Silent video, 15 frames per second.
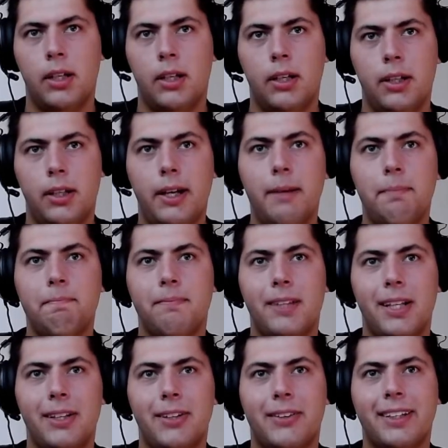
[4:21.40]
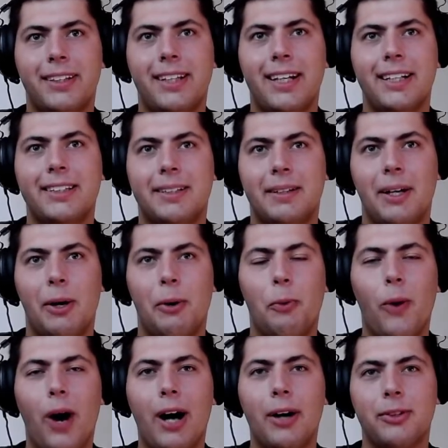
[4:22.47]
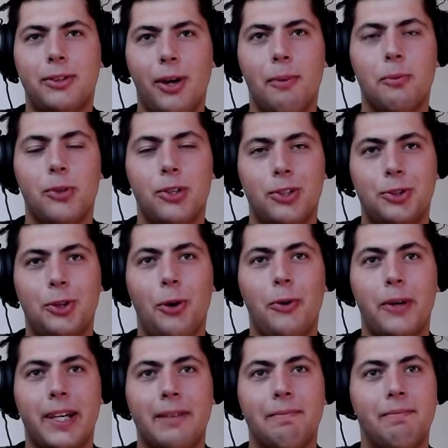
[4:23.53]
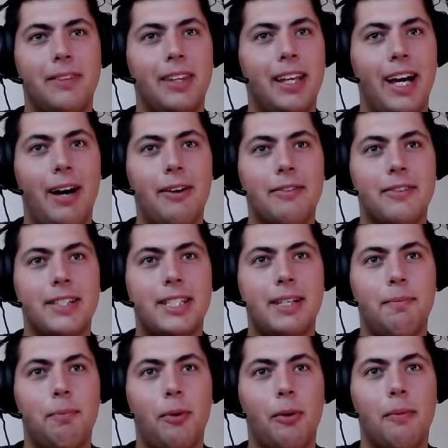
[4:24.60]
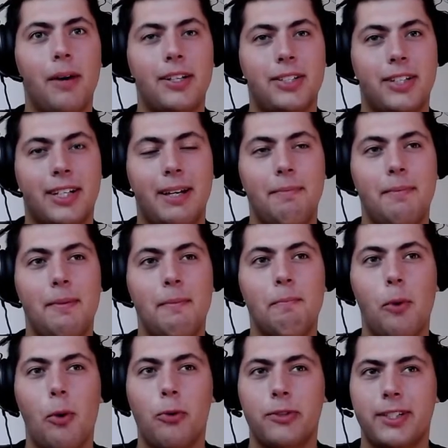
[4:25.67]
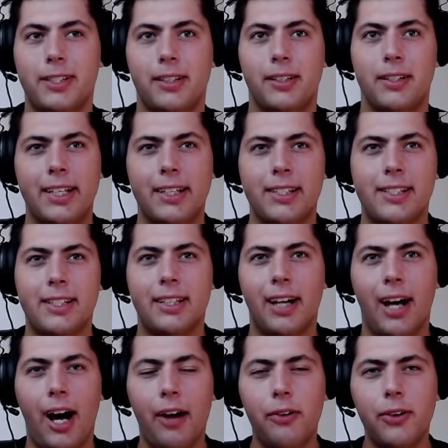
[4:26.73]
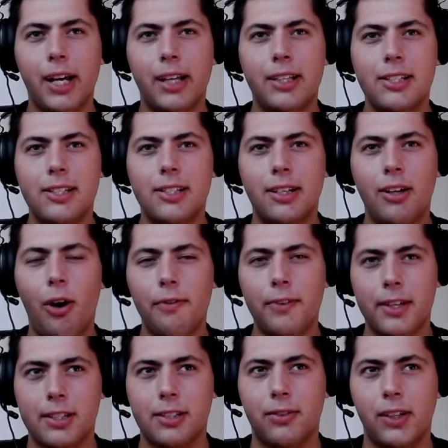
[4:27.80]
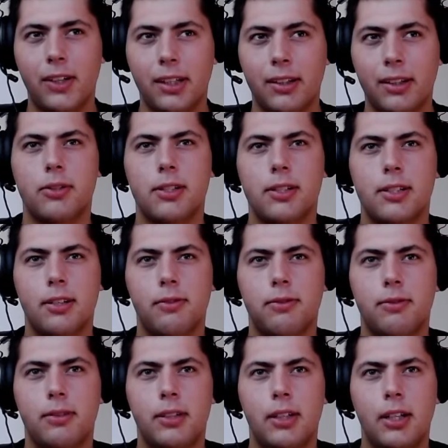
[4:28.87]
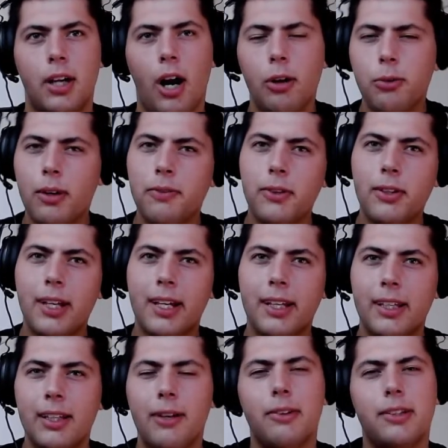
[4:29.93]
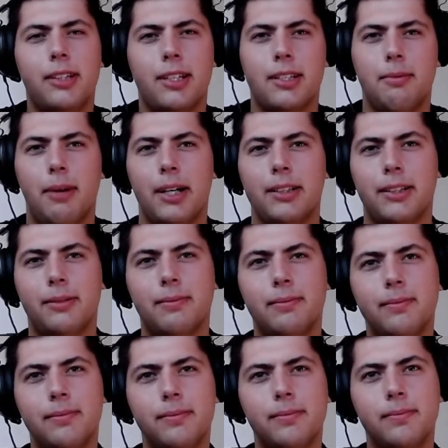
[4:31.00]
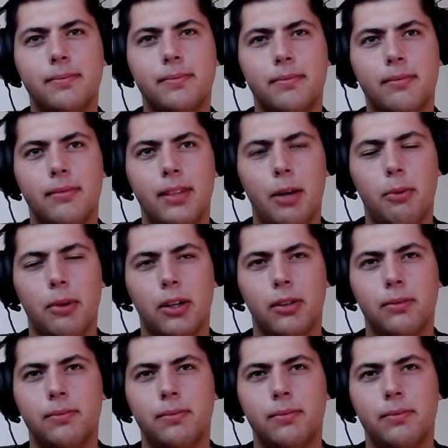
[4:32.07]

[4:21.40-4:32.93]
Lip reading: Yep, look at that. Wow, Tomu is showing how even simple magic can be monstrous. I feel like this is an obvious thing. Although I feel like, you know what, doesn't matter. There we go.